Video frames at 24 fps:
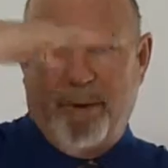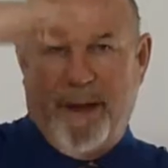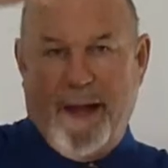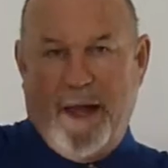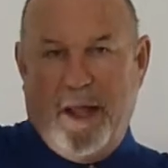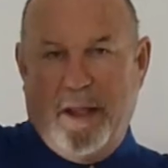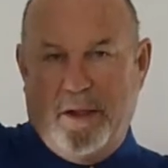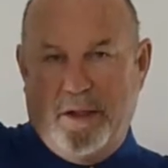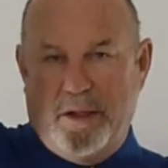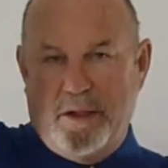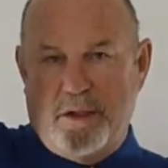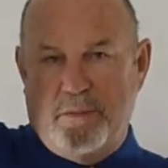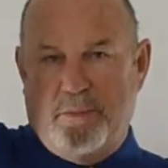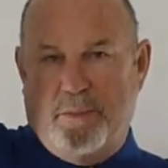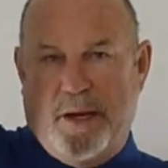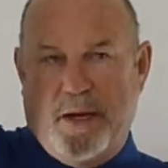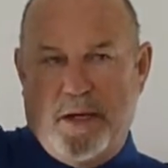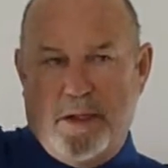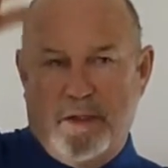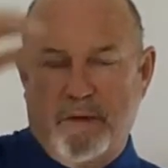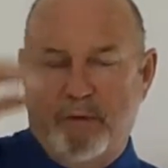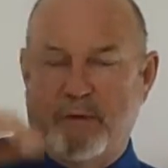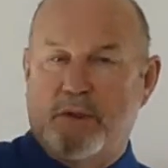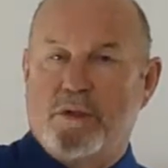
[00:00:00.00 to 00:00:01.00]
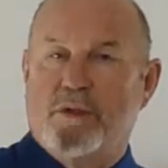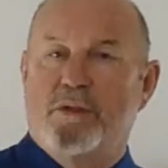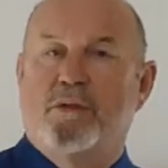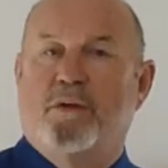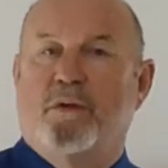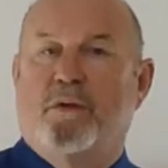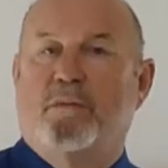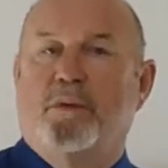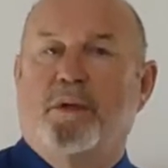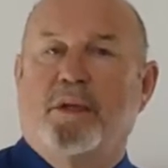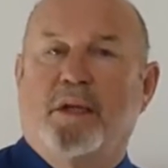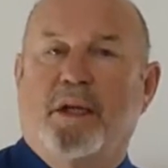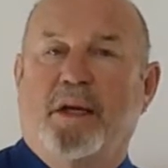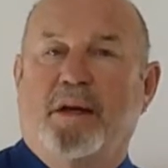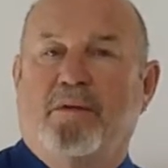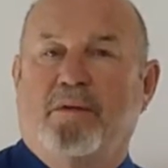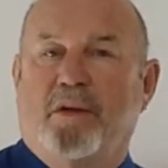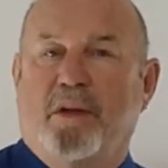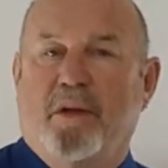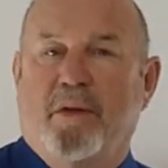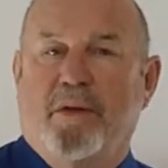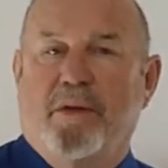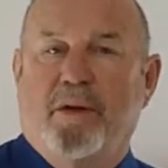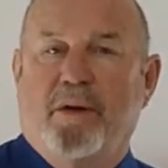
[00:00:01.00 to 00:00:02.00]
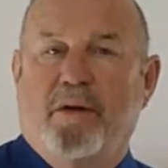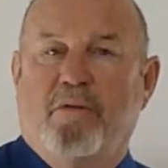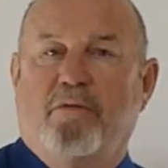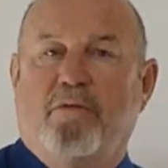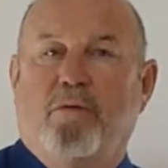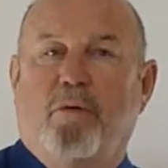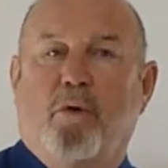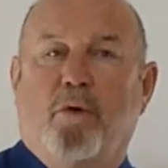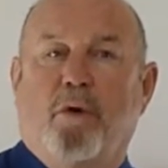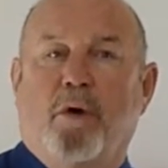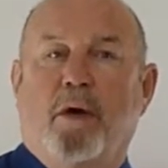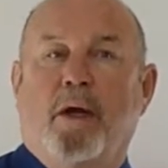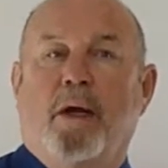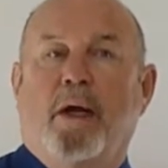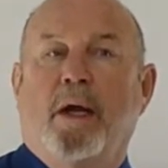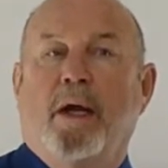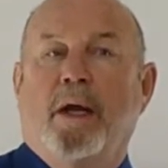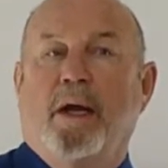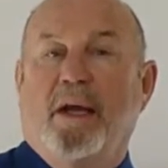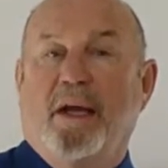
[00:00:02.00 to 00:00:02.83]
balance back to its normal level, and therefore